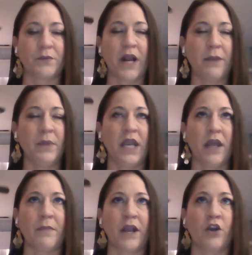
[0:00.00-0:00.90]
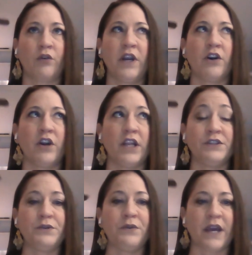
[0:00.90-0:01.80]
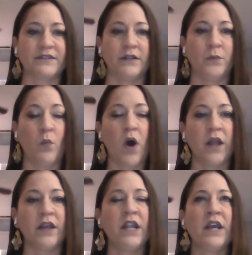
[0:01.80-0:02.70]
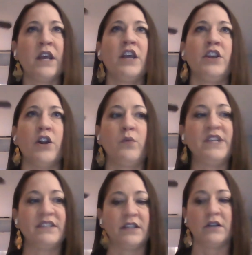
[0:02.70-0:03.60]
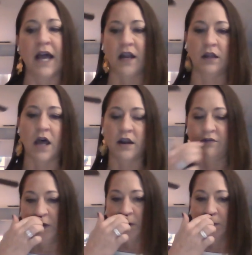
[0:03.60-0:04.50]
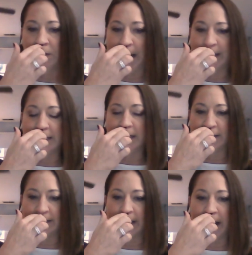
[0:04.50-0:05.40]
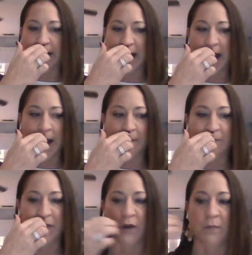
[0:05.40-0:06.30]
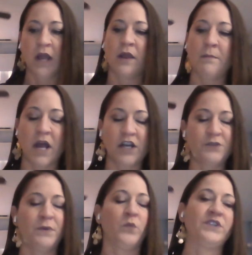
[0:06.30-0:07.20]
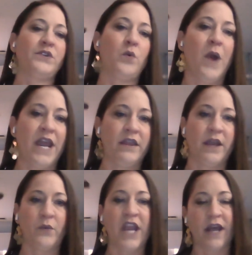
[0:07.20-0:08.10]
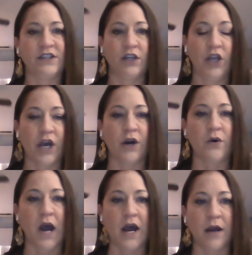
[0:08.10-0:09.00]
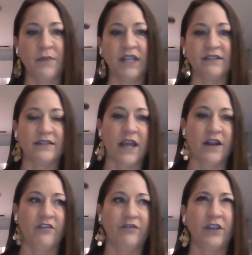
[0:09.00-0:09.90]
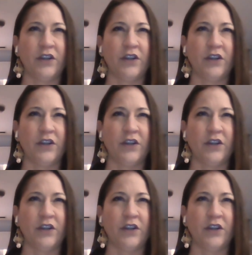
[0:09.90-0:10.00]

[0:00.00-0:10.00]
when I began my career in 2001, we still had a lot of those ideas that, punishment was the way that we had to go instead of,